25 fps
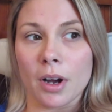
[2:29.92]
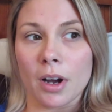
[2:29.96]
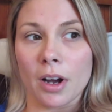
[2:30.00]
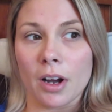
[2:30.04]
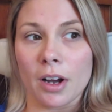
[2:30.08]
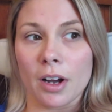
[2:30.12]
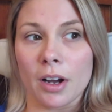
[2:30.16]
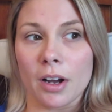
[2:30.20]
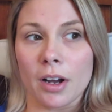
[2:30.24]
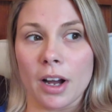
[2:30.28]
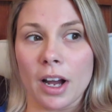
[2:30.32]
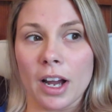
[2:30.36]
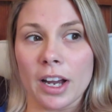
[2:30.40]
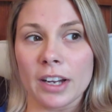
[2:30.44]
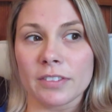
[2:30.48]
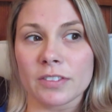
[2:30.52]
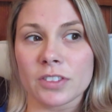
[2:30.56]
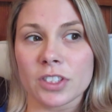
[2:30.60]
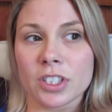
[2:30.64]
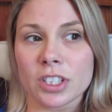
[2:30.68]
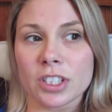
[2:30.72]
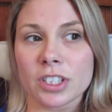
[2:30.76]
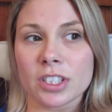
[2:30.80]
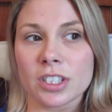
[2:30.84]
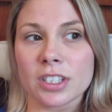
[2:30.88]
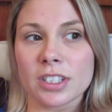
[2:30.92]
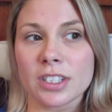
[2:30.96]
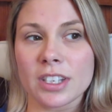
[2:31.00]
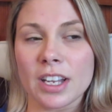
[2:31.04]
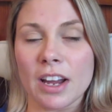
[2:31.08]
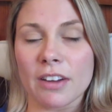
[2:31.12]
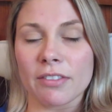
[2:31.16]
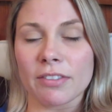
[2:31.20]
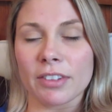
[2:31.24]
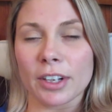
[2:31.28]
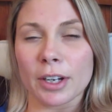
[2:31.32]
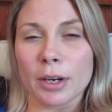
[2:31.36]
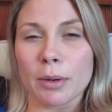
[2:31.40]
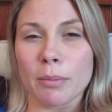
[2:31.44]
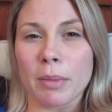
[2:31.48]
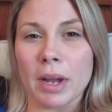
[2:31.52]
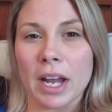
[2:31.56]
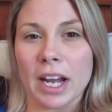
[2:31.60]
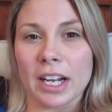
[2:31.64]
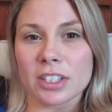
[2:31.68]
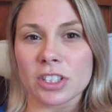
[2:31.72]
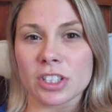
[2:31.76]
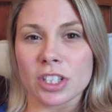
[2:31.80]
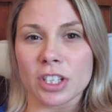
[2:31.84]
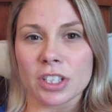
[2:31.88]
Uh, I've just never
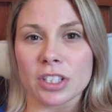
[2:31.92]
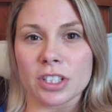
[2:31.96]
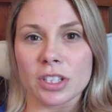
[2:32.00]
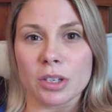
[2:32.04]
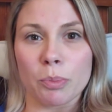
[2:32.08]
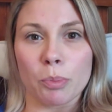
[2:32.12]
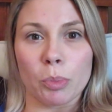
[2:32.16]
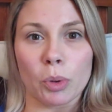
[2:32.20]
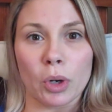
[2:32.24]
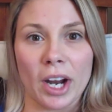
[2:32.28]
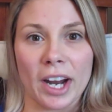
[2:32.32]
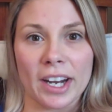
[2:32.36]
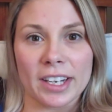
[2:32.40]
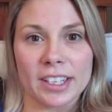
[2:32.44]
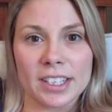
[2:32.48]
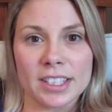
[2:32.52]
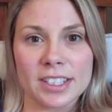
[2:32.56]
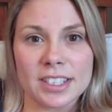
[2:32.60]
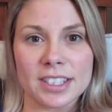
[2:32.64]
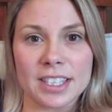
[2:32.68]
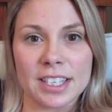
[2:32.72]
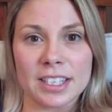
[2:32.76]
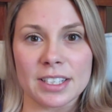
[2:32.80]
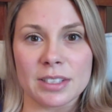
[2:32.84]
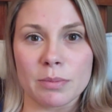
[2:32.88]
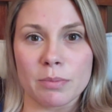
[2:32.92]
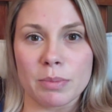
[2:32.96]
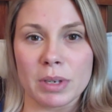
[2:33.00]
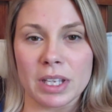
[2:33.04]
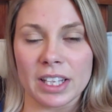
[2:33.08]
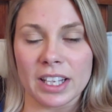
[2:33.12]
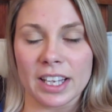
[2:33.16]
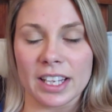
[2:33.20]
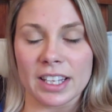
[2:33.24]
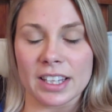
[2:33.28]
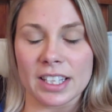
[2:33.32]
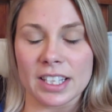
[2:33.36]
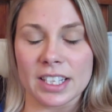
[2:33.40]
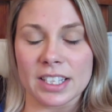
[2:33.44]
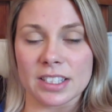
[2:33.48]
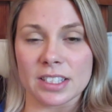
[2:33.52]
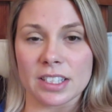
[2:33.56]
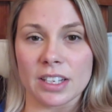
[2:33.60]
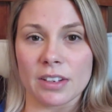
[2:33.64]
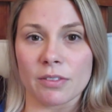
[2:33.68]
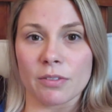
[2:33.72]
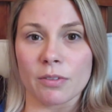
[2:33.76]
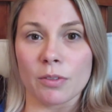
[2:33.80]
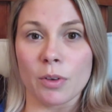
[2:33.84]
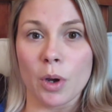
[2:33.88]
imagined pregnancy to be like
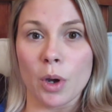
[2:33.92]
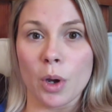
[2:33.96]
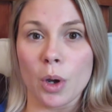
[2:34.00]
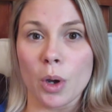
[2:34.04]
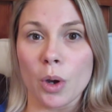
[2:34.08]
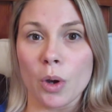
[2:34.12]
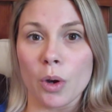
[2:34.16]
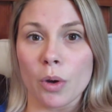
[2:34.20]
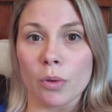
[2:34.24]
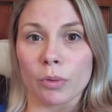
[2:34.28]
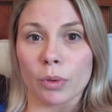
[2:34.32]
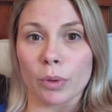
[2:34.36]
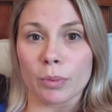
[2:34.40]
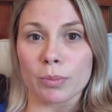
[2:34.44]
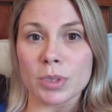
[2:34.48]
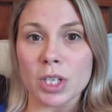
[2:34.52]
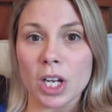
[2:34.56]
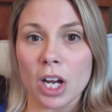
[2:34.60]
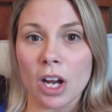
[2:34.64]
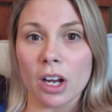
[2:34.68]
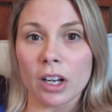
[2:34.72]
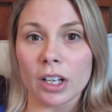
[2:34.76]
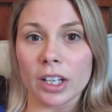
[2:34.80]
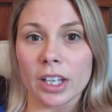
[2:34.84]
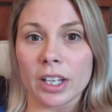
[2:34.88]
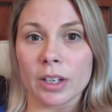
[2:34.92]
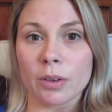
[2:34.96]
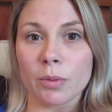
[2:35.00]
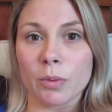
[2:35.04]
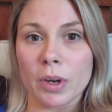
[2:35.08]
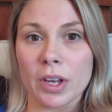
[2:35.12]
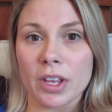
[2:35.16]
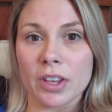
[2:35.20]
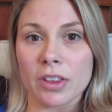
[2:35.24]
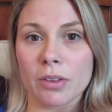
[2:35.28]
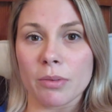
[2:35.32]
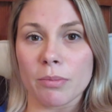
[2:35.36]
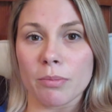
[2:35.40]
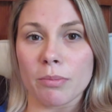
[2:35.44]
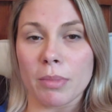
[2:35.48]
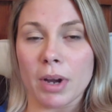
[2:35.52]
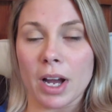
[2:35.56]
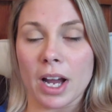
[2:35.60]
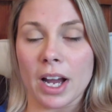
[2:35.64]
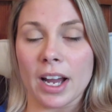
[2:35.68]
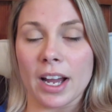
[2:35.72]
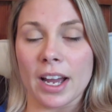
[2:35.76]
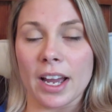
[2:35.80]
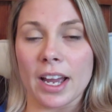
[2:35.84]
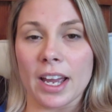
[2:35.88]
this, and from talking with
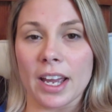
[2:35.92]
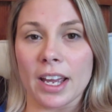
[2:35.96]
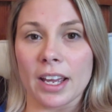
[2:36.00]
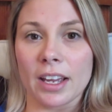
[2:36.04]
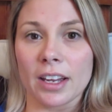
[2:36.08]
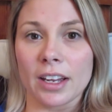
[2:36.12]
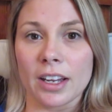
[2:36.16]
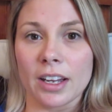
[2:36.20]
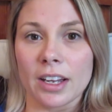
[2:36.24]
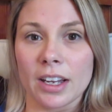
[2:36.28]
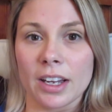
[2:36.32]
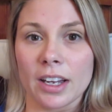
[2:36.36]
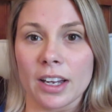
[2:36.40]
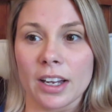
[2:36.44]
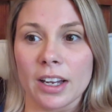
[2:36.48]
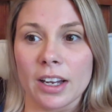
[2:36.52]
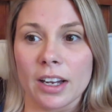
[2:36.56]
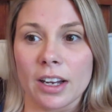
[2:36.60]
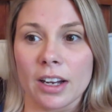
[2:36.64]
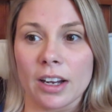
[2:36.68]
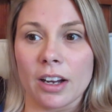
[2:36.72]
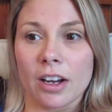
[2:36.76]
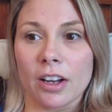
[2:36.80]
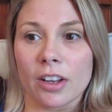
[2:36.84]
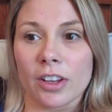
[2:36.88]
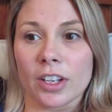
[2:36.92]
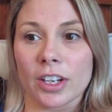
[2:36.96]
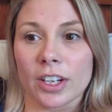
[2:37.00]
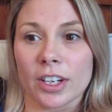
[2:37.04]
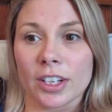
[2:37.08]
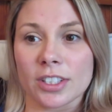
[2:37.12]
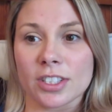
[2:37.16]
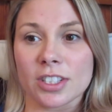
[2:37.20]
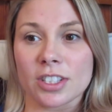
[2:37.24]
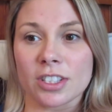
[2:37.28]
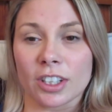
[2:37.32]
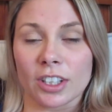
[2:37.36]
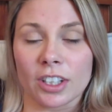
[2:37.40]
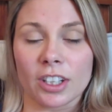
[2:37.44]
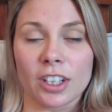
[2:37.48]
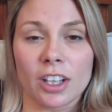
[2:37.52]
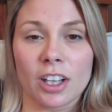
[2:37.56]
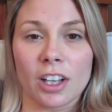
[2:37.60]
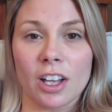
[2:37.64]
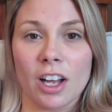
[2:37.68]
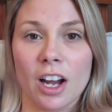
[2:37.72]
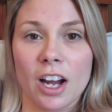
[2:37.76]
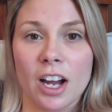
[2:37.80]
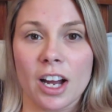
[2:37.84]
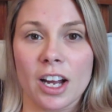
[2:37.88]
my other
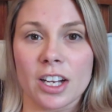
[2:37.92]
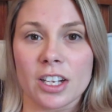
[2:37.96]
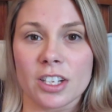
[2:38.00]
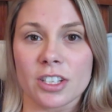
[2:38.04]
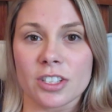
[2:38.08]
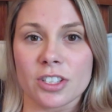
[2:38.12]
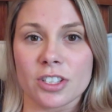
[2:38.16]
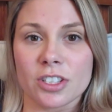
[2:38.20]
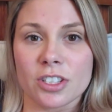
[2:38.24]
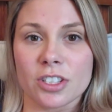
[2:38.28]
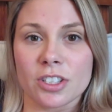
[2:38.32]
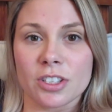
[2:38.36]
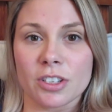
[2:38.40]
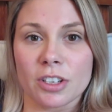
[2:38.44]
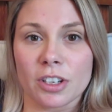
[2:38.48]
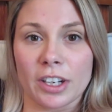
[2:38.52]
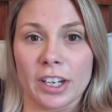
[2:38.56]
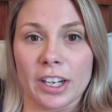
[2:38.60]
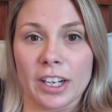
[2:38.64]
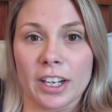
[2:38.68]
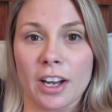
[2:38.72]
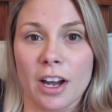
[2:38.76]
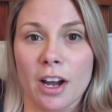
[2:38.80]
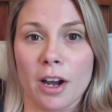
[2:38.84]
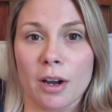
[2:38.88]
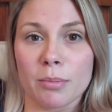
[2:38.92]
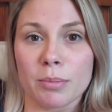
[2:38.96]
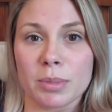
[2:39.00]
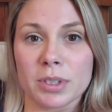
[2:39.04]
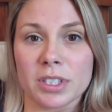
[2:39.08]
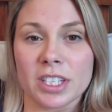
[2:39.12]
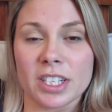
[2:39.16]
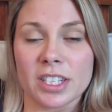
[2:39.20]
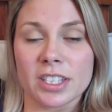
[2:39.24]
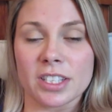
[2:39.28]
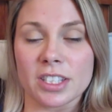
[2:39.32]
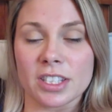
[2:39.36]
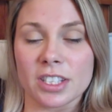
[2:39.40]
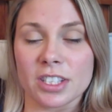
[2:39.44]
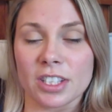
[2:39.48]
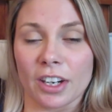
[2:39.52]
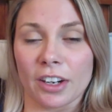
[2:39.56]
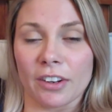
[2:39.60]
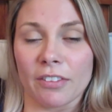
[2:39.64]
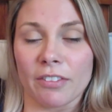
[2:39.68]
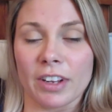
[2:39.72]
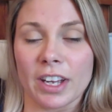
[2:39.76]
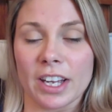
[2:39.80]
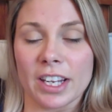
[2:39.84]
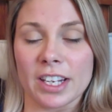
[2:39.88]
cerclage, incompetent
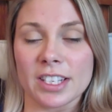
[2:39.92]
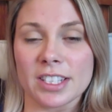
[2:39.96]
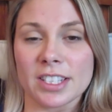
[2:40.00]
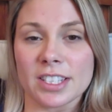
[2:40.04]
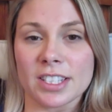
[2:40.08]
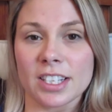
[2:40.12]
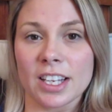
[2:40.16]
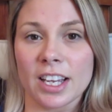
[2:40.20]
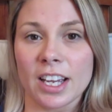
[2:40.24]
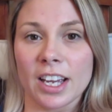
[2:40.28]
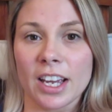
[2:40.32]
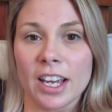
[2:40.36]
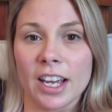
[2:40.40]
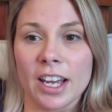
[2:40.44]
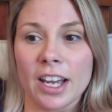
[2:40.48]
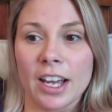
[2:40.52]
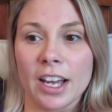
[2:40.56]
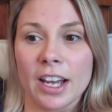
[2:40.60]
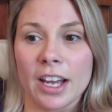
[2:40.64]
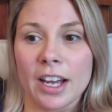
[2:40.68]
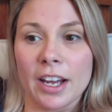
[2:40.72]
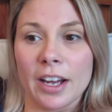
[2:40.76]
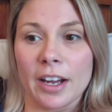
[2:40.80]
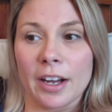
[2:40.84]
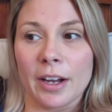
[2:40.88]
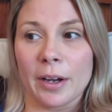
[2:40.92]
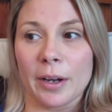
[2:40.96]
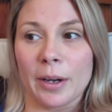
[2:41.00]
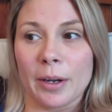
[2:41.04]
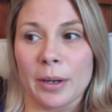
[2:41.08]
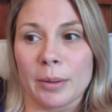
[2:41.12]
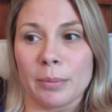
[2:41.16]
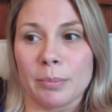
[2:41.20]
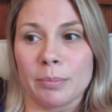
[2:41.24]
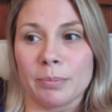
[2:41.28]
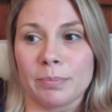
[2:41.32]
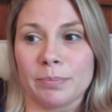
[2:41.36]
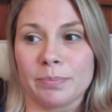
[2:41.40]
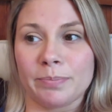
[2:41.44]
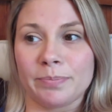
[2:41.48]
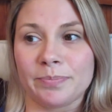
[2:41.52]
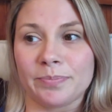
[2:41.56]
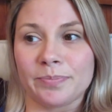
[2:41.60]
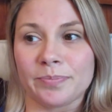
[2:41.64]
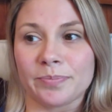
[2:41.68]
cervix um,